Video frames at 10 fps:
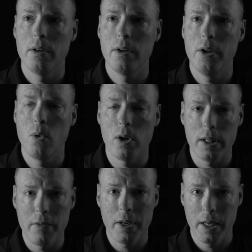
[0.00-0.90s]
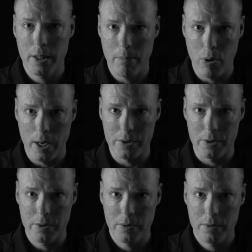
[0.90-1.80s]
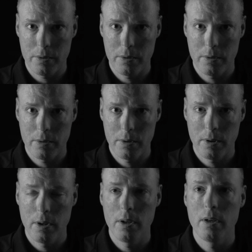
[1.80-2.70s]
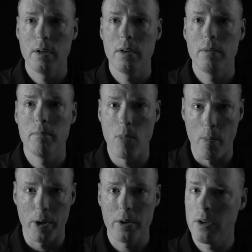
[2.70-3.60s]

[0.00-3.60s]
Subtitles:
living in the present moment